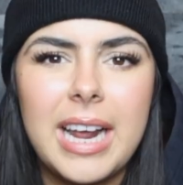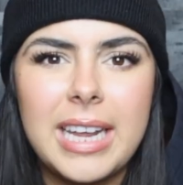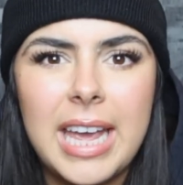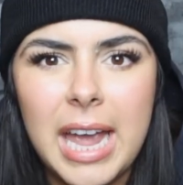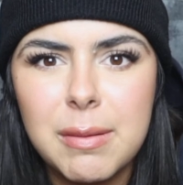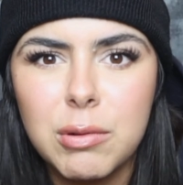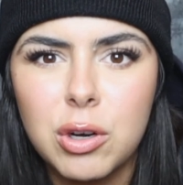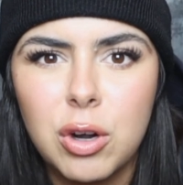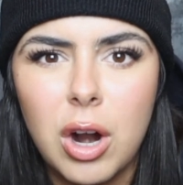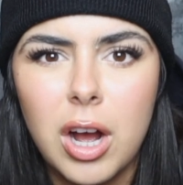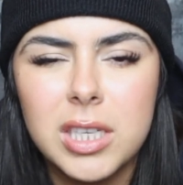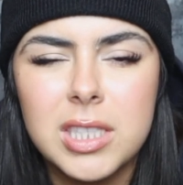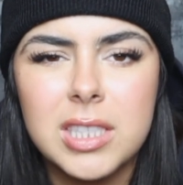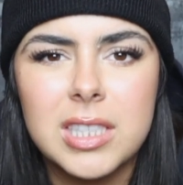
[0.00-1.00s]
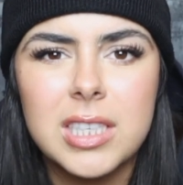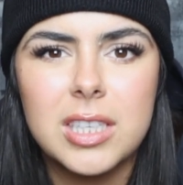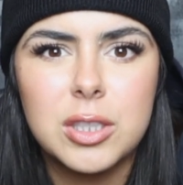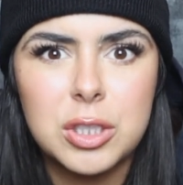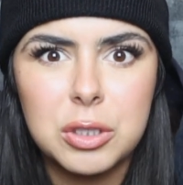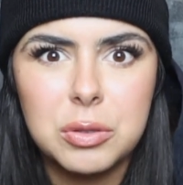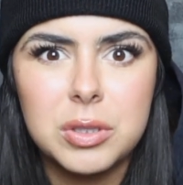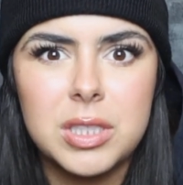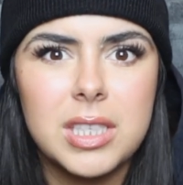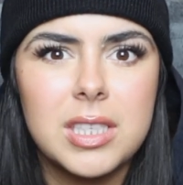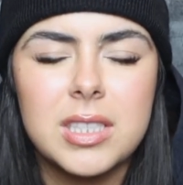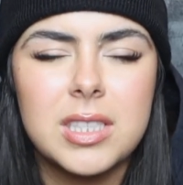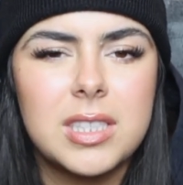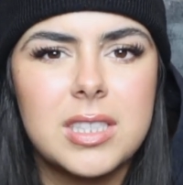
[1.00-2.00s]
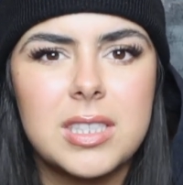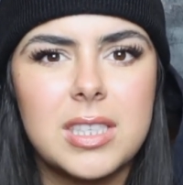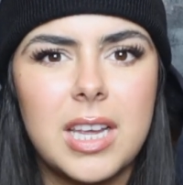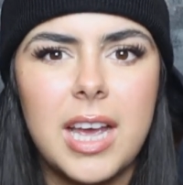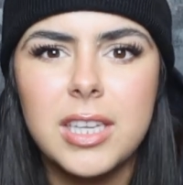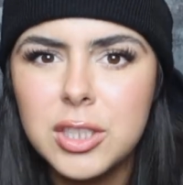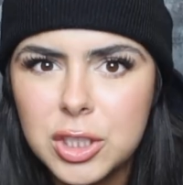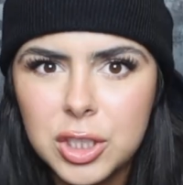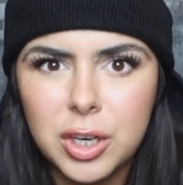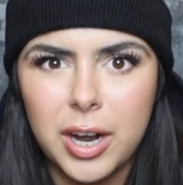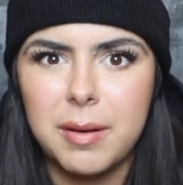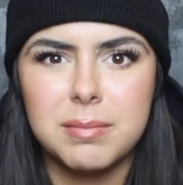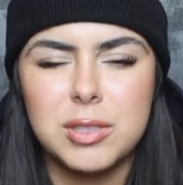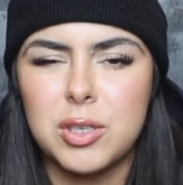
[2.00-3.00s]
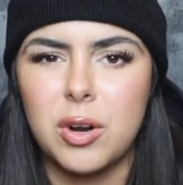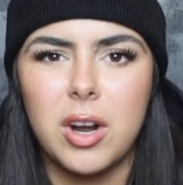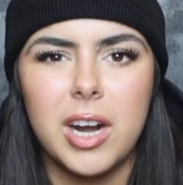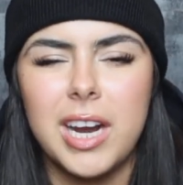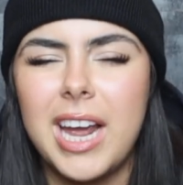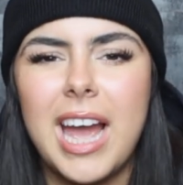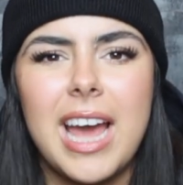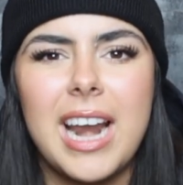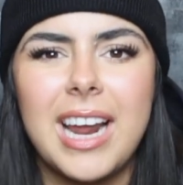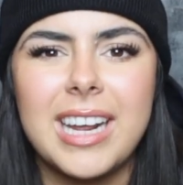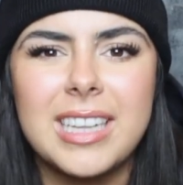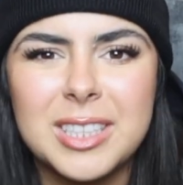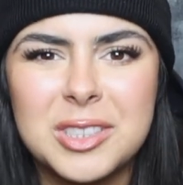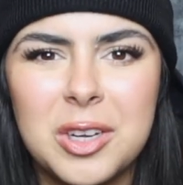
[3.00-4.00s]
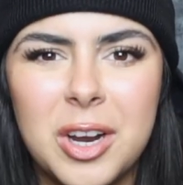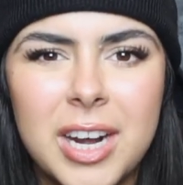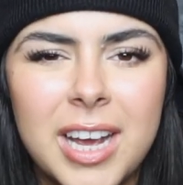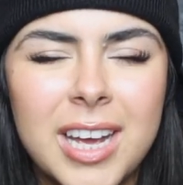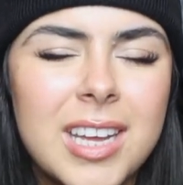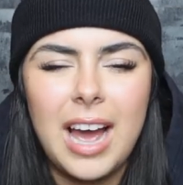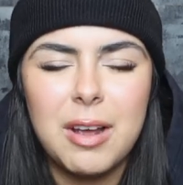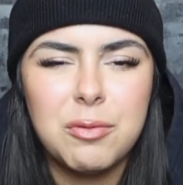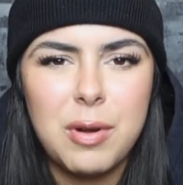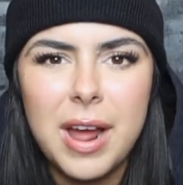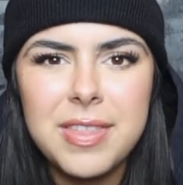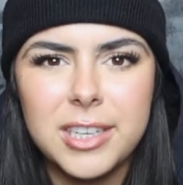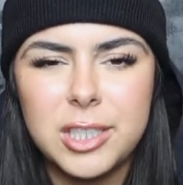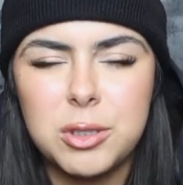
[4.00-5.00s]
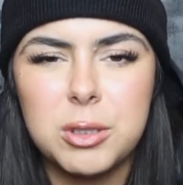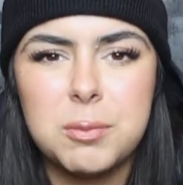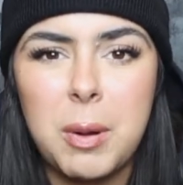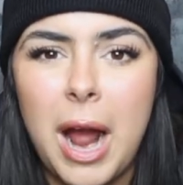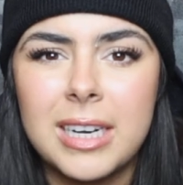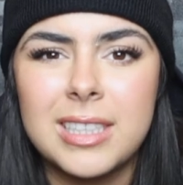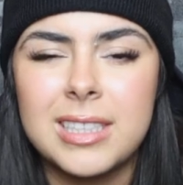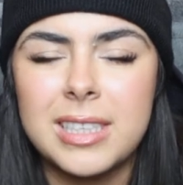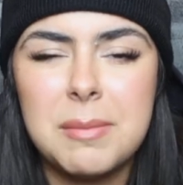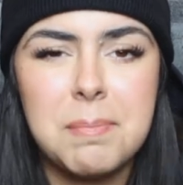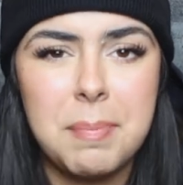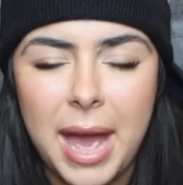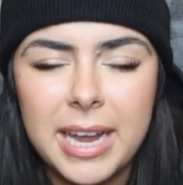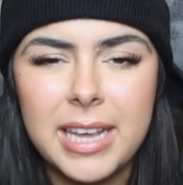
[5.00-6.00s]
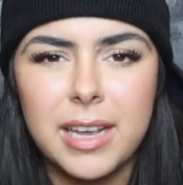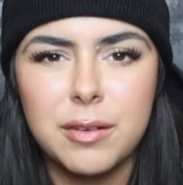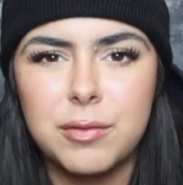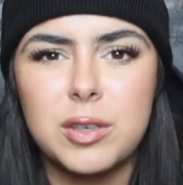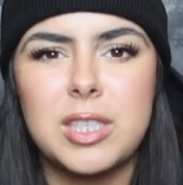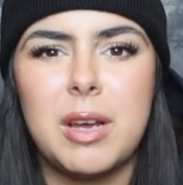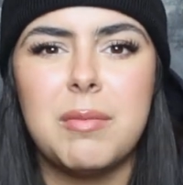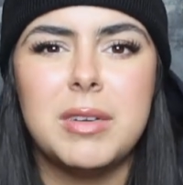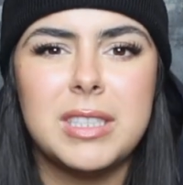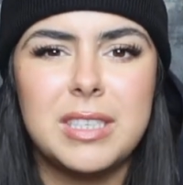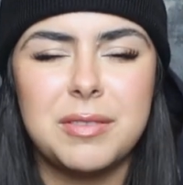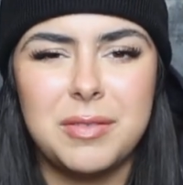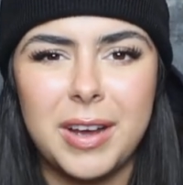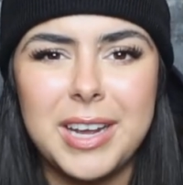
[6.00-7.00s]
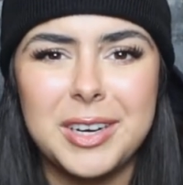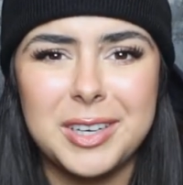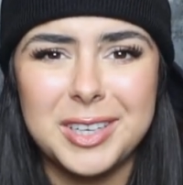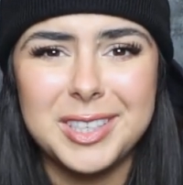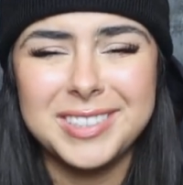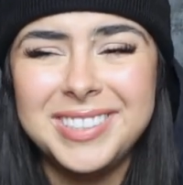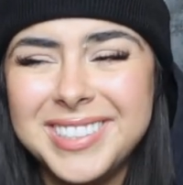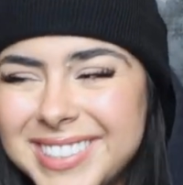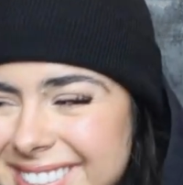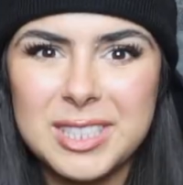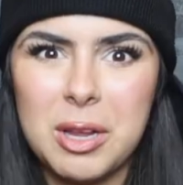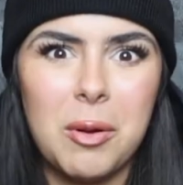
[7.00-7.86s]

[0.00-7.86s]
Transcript: I came across Suzy's Instagram story and I clicked on it. I read that she was practically begging for someone to fight her because